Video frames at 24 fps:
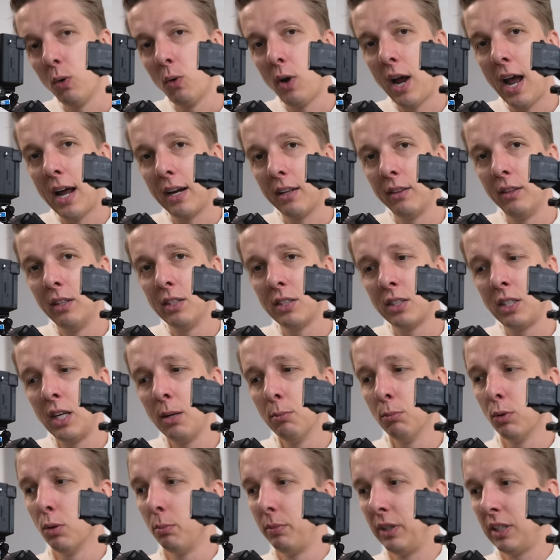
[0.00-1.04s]
out of this
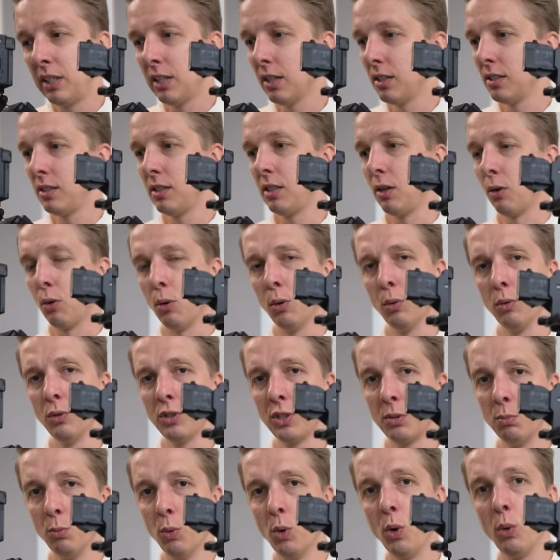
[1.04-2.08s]
gimbal because it
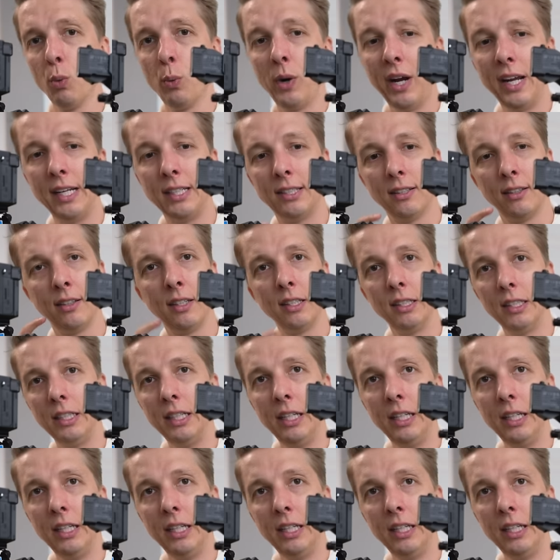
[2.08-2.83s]
holds more weight than